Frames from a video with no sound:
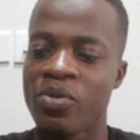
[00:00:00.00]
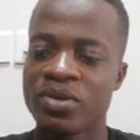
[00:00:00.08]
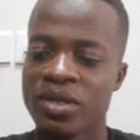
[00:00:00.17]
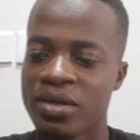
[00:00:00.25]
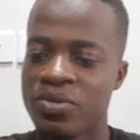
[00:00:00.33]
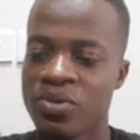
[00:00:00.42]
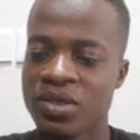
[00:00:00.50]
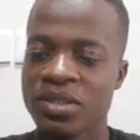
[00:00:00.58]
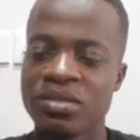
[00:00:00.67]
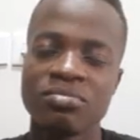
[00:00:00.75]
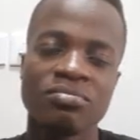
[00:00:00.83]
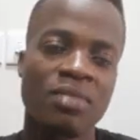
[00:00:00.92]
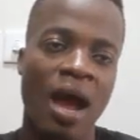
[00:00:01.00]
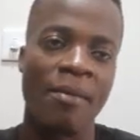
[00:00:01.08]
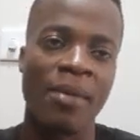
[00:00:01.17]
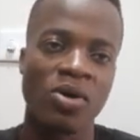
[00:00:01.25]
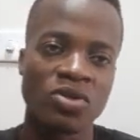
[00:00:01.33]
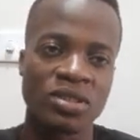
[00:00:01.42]
in which
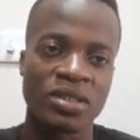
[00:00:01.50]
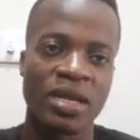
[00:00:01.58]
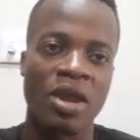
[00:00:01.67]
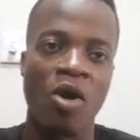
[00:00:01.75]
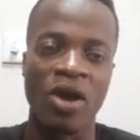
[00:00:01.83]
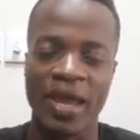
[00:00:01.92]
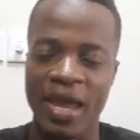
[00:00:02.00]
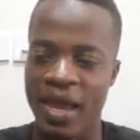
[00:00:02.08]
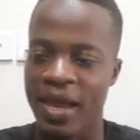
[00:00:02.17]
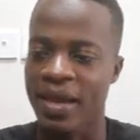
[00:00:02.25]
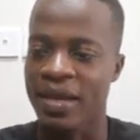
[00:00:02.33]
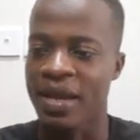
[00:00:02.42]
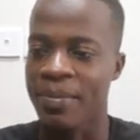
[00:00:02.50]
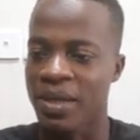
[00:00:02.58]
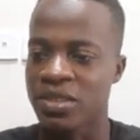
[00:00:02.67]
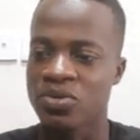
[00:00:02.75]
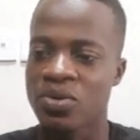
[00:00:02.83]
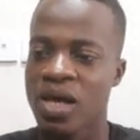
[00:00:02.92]
amount they occur in a
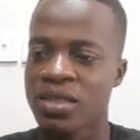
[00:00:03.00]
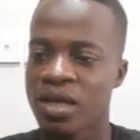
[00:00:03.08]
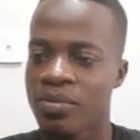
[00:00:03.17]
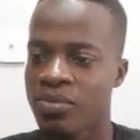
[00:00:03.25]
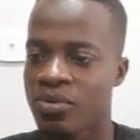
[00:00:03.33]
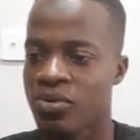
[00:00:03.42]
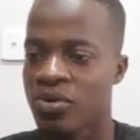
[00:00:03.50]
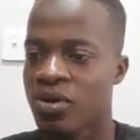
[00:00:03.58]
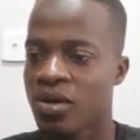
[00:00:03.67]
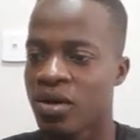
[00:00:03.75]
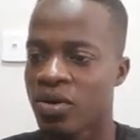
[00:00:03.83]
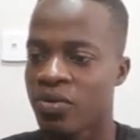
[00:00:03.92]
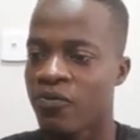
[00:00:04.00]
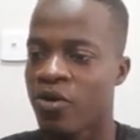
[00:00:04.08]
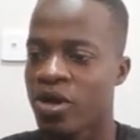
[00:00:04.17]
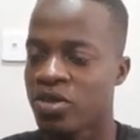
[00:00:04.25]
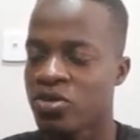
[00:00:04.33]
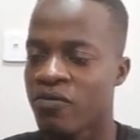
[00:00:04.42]
particular sample for
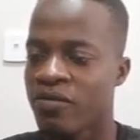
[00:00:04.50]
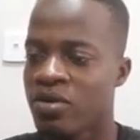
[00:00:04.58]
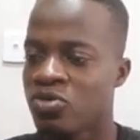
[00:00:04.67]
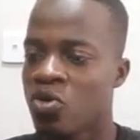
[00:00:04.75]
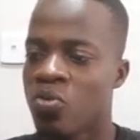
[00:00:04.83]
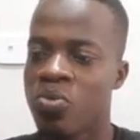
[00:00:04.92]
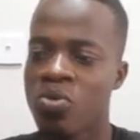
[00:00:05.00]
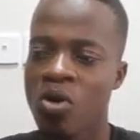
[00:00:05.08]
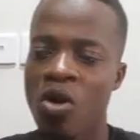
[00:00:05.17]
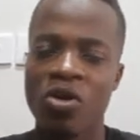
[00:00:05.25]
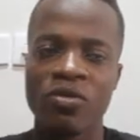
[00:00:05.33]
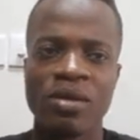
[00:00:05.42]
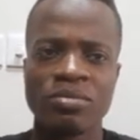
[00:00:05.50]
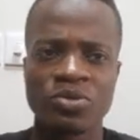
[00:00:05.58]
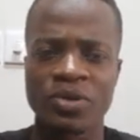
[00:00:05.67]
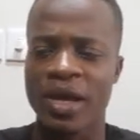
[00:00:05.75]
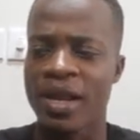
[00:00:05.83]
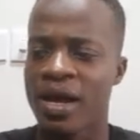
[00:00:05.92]
each of them. So we put all of them
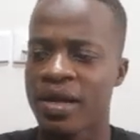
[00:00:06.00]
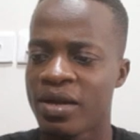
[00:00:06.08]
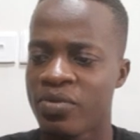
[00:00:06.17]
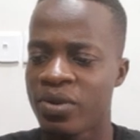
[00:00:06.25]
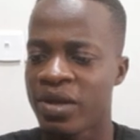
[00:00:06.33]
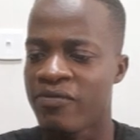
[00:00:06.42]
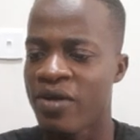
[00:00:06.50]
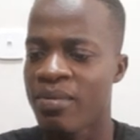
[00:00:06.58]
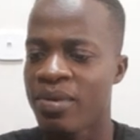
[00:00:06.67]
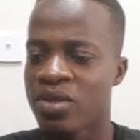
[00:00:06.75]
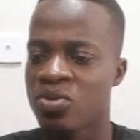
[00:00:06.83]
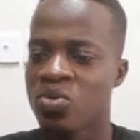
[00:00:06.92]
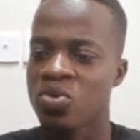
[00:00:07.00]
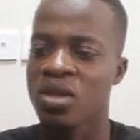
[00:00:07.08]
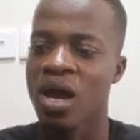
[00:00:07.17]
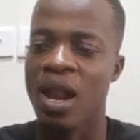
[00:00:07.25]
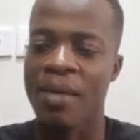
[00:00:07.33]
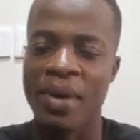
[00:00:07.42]
together, then we divide by the
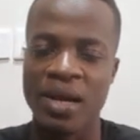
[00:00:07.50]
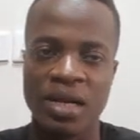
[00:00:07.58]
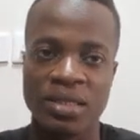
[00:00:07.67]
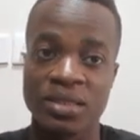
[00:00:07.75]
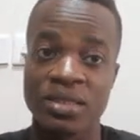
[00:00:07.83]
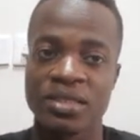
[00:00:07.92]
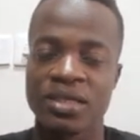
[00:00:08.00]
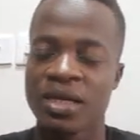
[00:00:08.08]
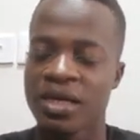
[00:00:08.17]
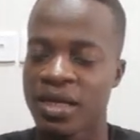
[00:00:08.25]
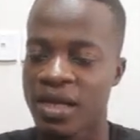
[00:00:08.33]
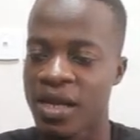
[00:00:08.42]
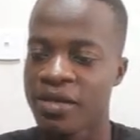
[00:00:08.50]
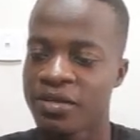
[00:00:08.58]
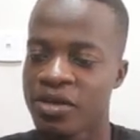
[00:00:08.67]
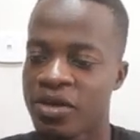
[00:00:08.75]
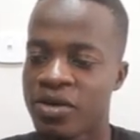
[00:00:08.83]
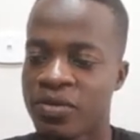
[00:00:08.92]
total abundances. Then,
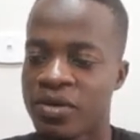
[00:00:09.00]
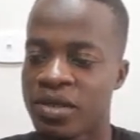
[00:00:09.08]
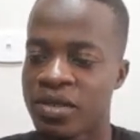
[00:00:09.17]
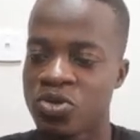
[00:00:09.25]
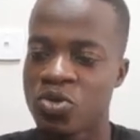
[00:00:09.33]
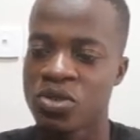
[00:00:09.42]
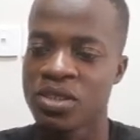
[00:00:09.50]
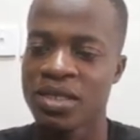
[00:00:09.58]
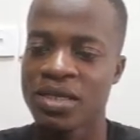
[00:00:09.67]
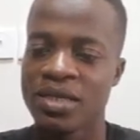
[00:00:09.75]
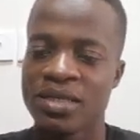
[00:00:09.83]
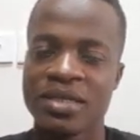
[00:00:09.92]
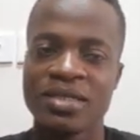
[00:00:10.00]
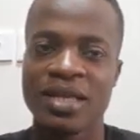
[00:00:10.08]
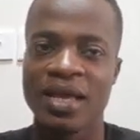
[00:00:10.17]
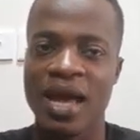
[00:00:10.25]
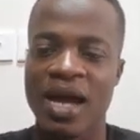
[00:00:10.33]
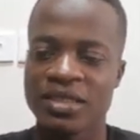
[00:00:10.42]
so this is a
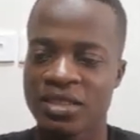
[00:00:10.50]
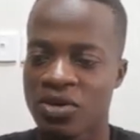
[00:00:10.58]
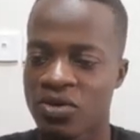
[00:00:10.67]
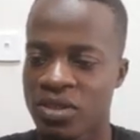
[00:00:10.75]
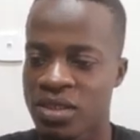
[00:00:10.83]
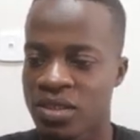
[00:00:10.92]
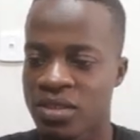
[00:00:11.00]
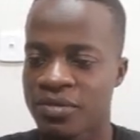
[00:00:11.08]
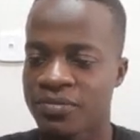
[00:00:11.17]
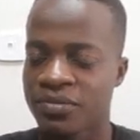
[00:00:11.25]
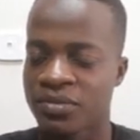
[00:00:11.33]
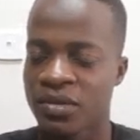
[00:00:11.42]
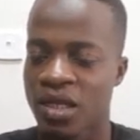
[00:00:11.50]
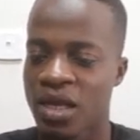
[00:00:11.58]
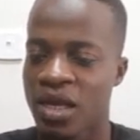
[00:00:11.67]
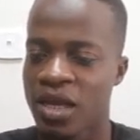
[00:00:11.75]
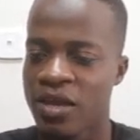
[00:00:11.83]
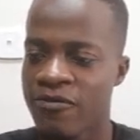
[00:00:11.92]
catch on this.
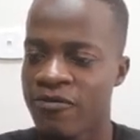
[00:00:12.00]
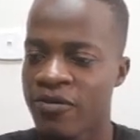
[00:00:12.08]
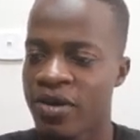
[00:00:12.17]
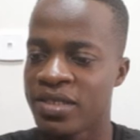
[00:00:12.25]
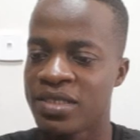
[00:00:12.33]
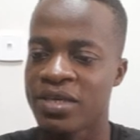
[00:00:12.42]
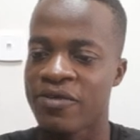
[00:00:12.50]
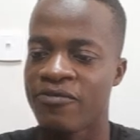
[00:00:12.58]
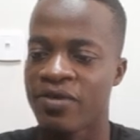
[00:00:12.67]
If it is a